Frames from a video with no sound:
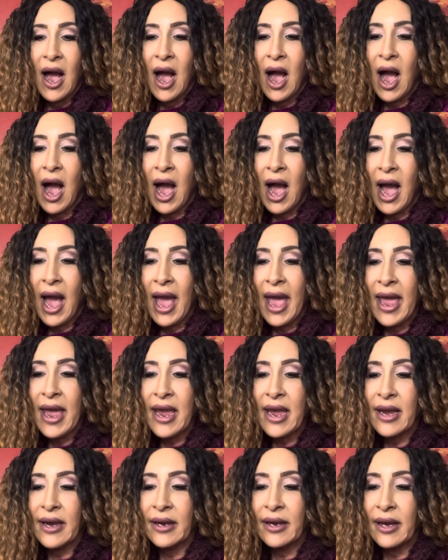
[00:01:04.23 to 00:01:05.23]

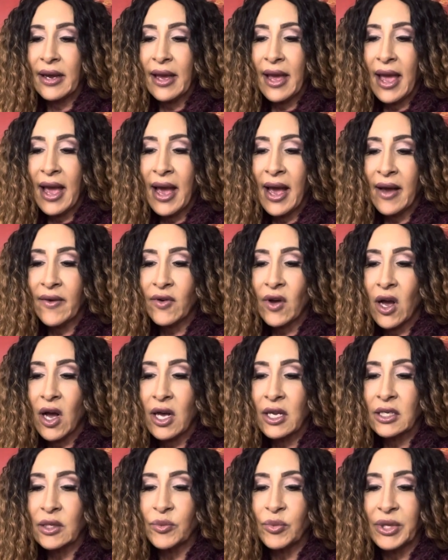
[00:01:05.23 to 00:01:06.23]
I have
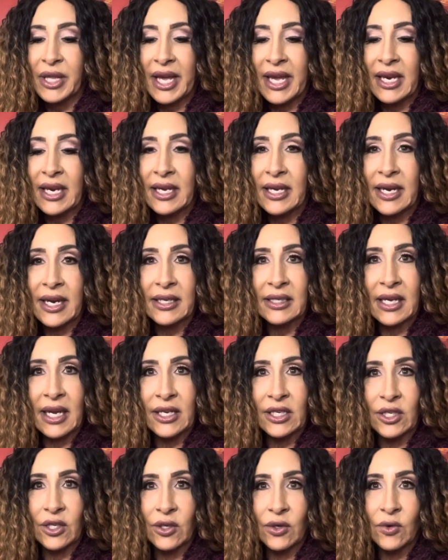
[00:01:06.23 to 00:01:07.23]
contemplated, as I
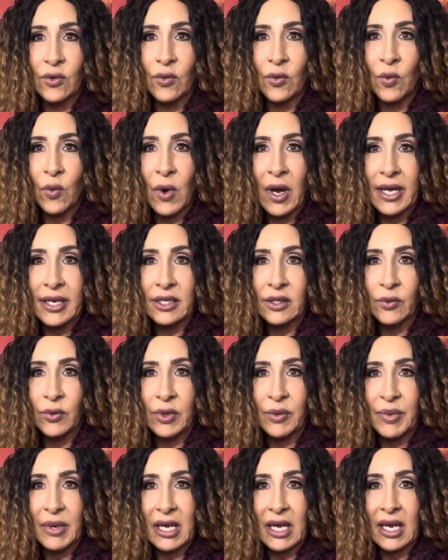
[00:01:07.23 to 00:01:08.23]
do, what would
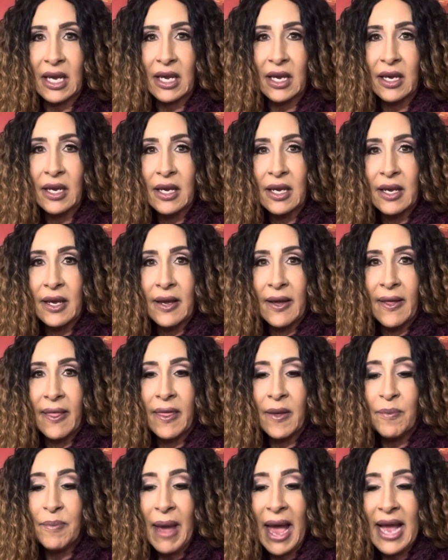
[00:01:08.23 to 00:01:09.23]
be the
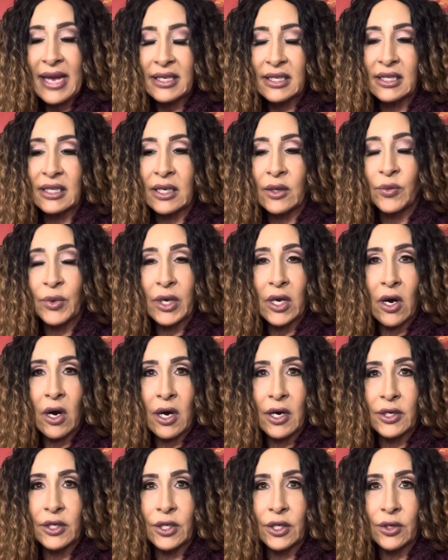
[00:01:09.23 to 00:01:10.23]
best in
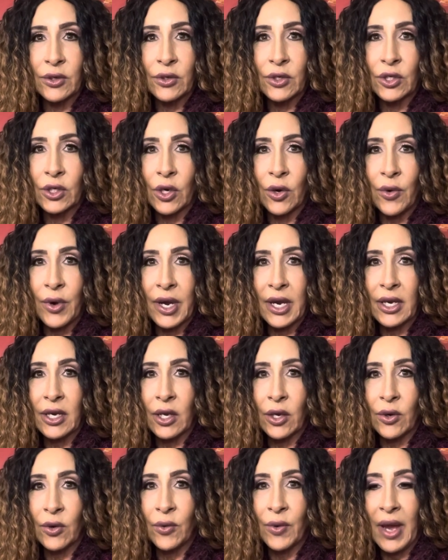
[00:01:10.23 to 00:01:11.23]
regard to showing
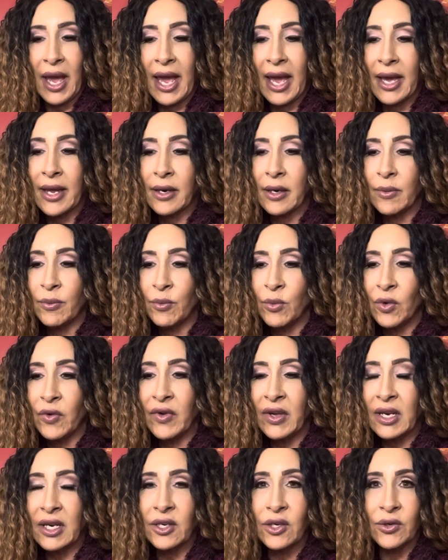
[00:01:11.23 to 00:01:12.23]
you and
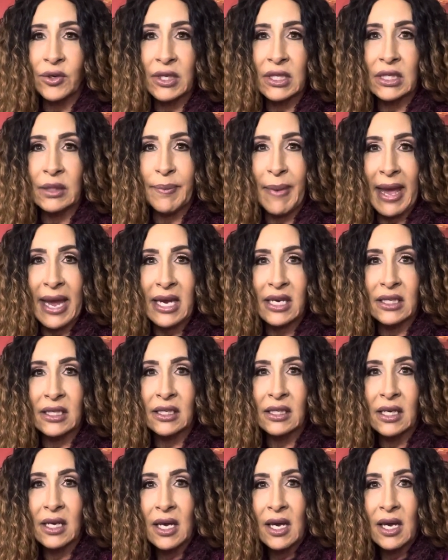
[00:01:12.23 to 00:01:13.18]
moving into a space